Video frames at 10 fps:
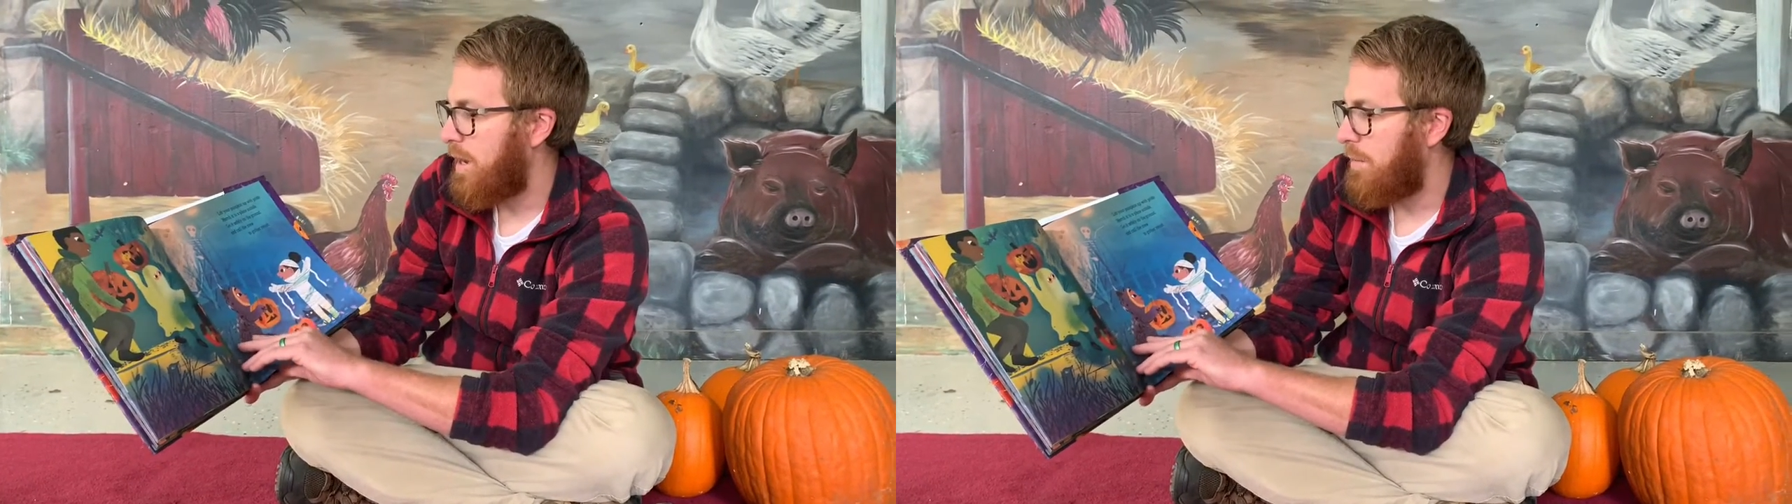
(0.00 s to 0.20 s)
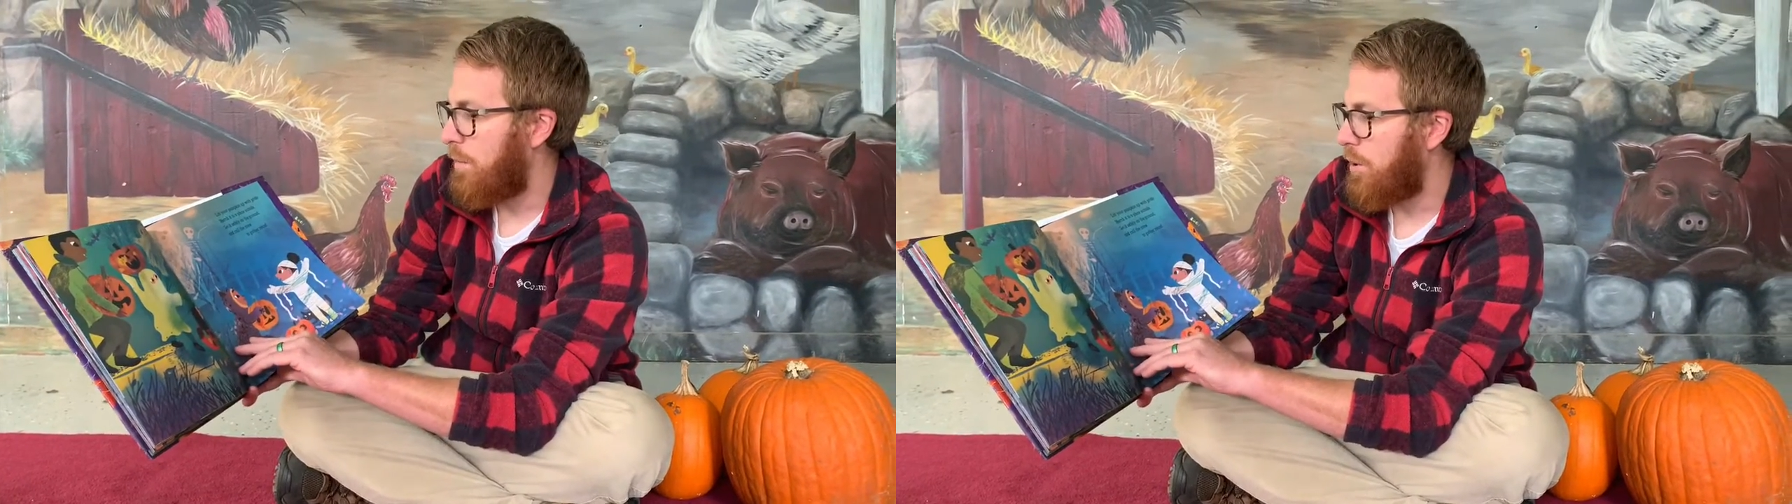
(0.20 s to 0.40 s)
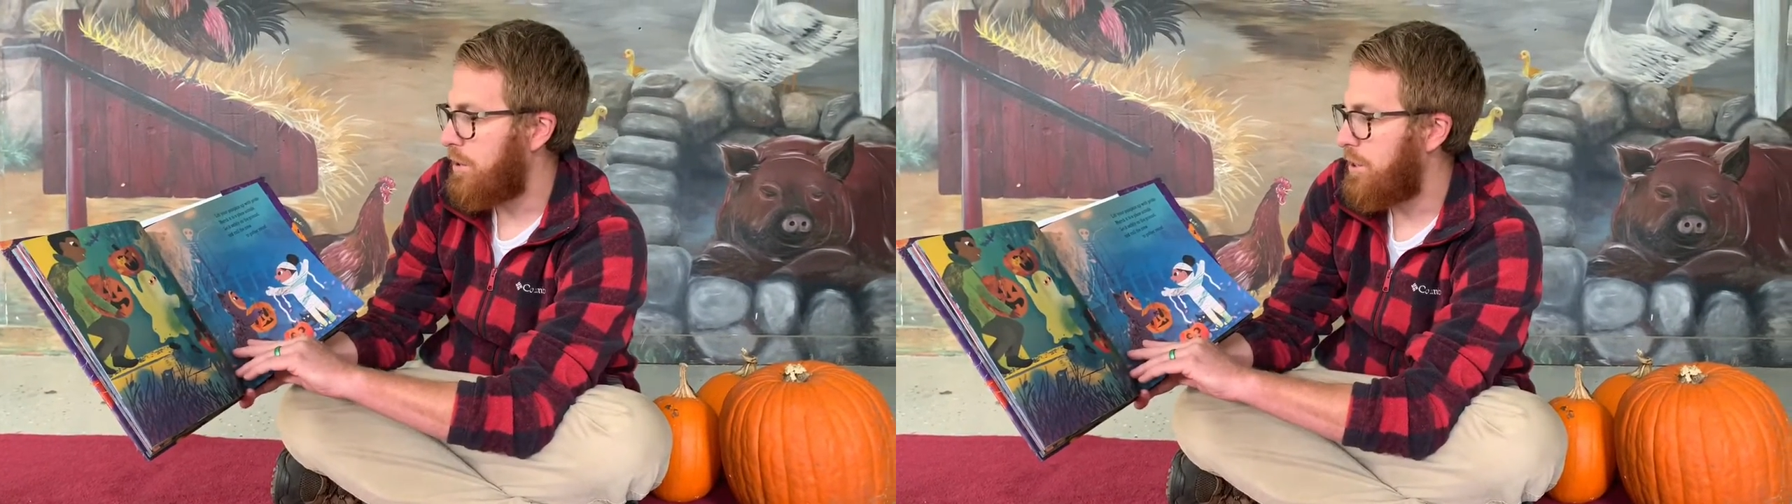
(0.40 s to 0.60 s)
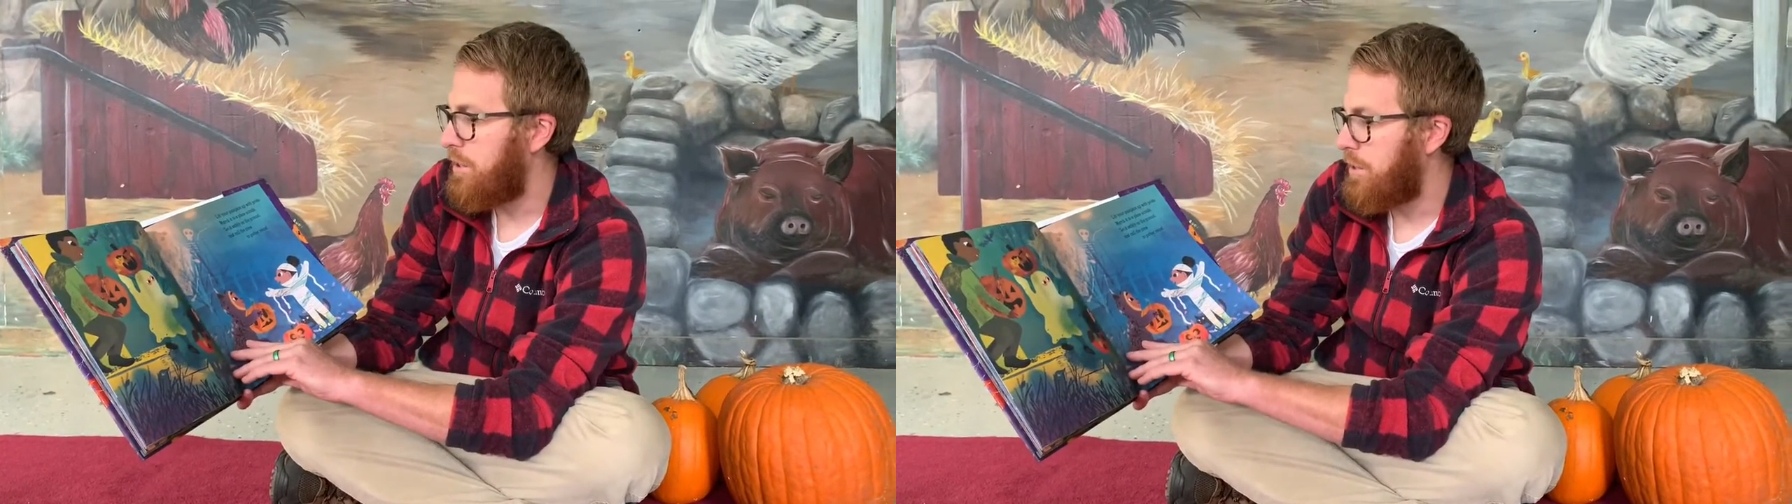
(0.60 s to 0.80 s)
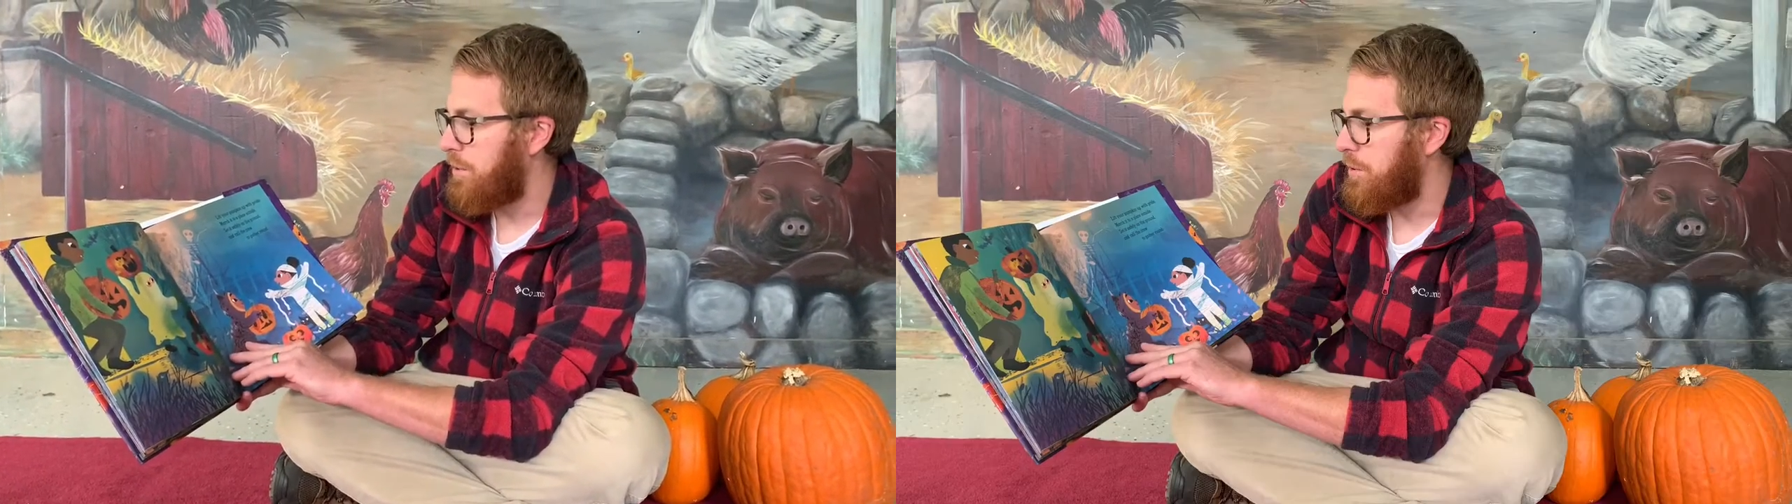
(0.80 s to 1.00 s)
march it
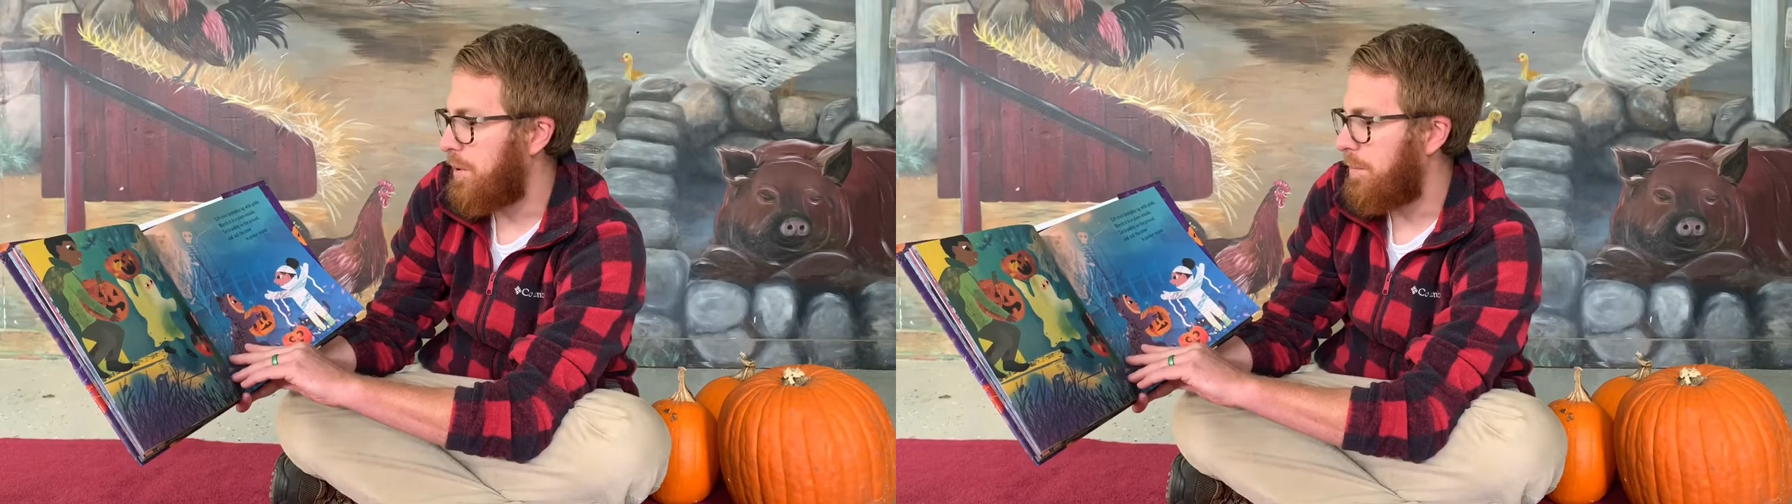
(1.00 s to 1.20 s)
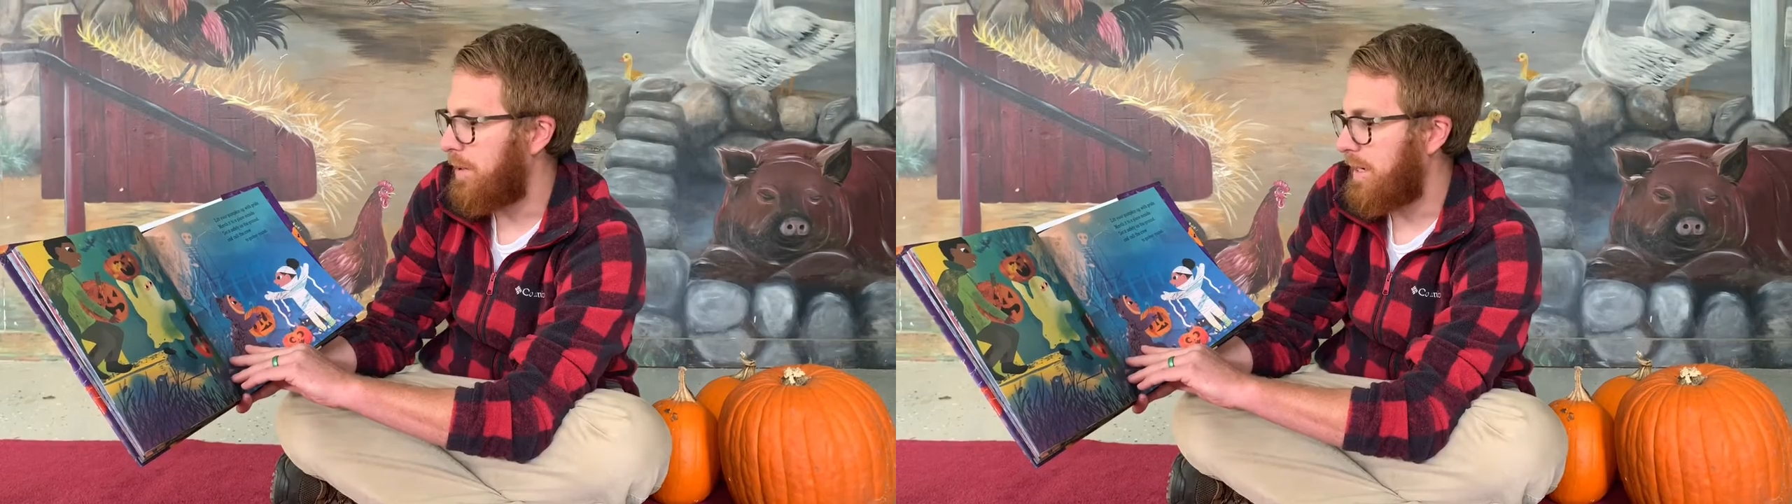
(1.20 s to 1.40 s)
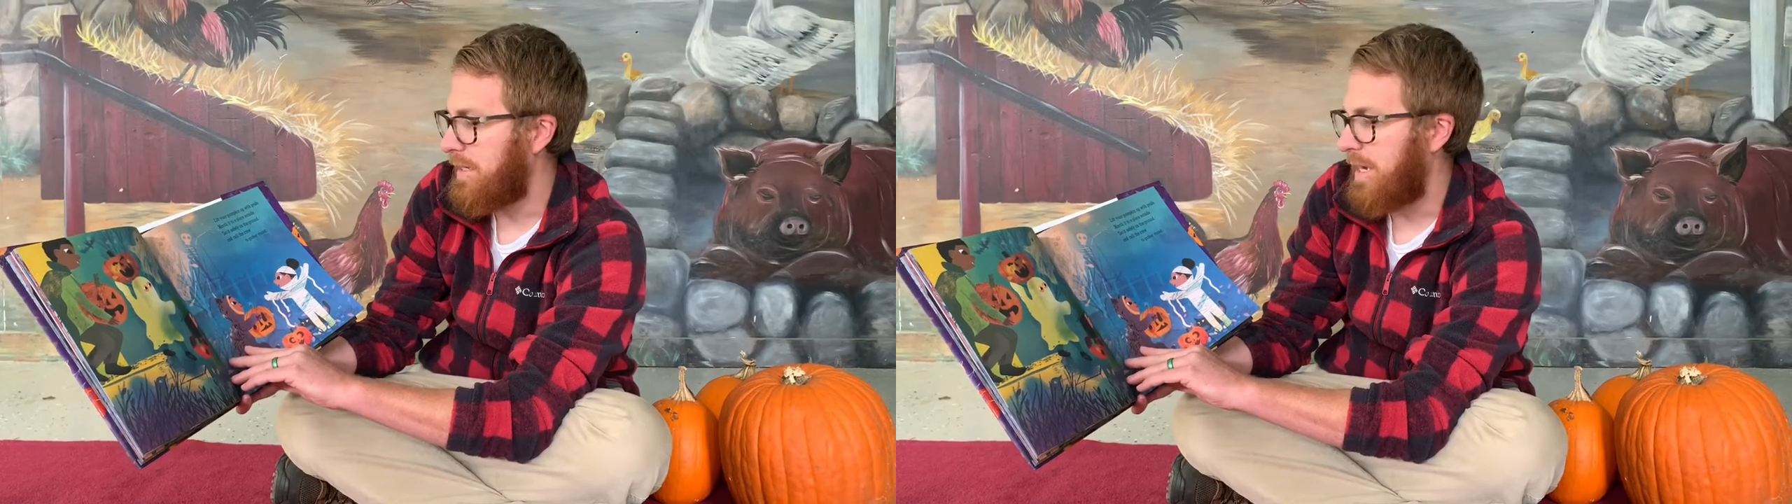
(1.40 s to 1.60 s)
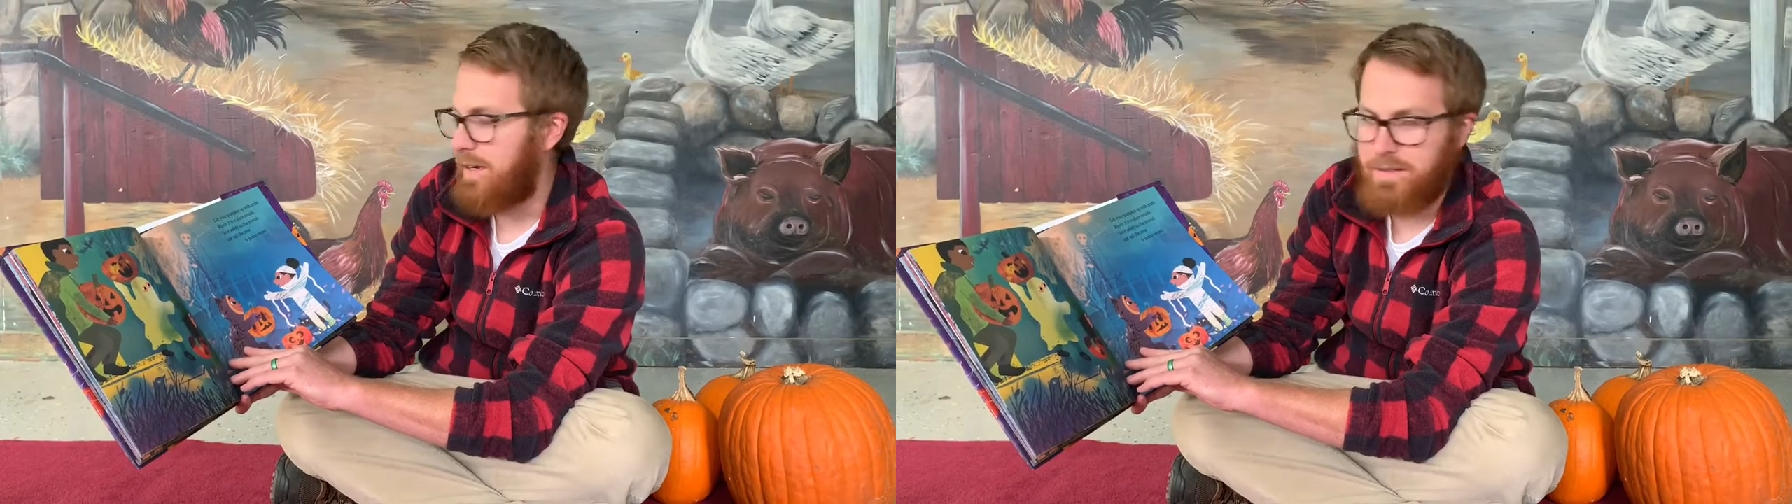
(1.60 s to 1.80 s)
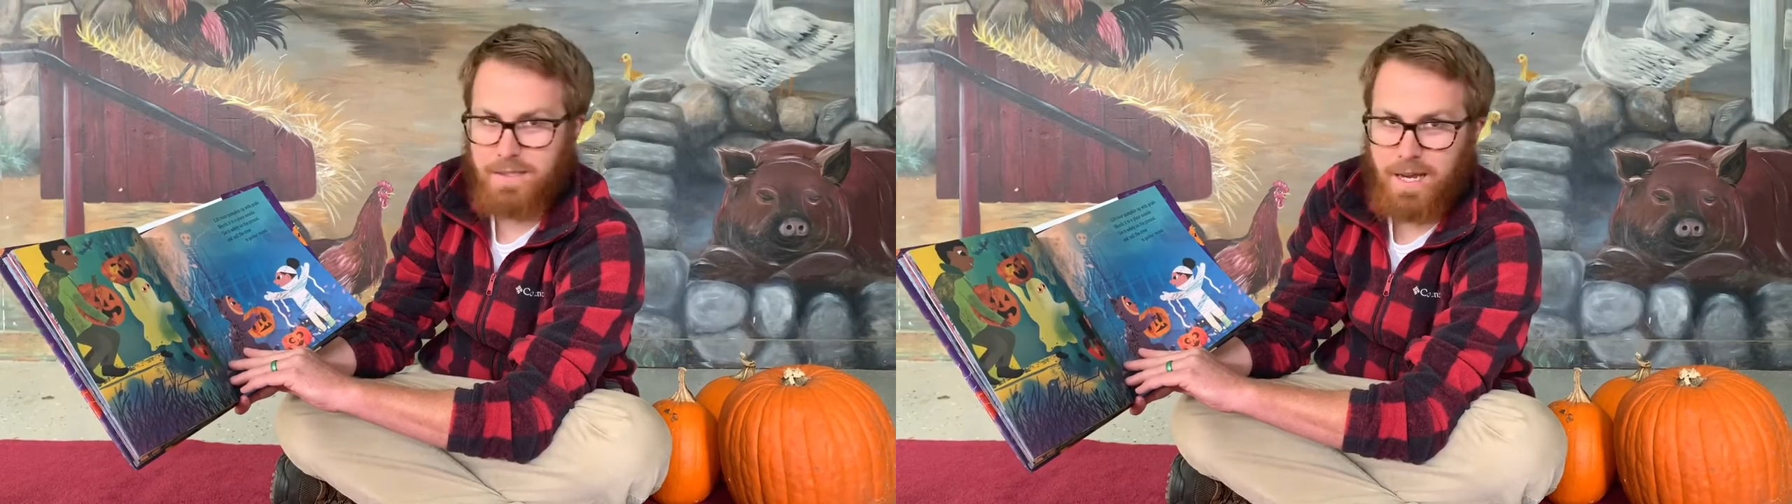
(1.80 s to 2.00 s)
to a place
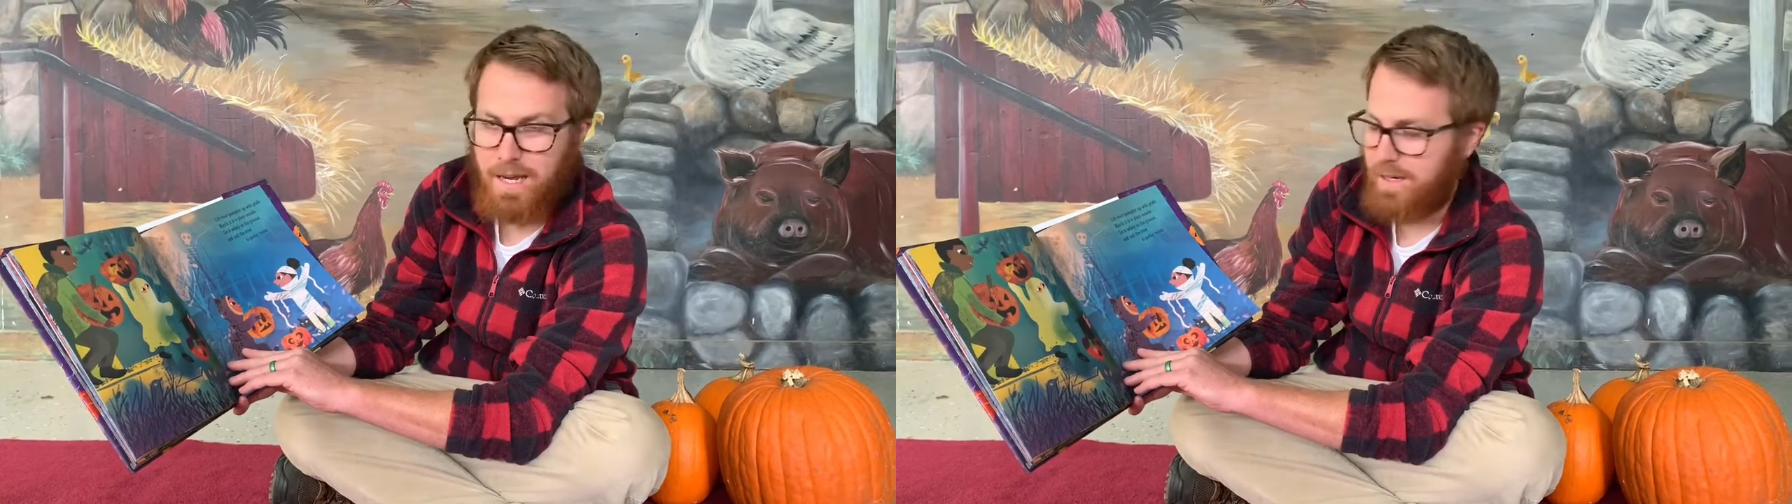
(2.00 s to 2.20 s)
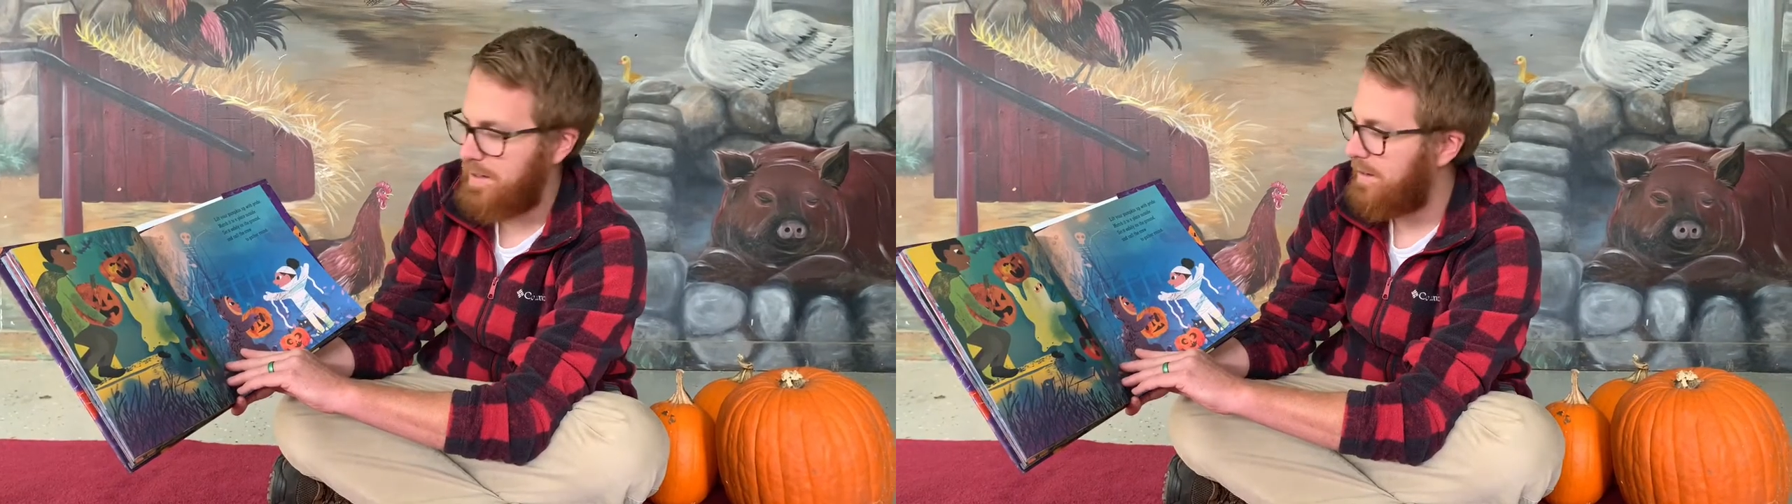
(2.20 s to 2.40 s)
outside.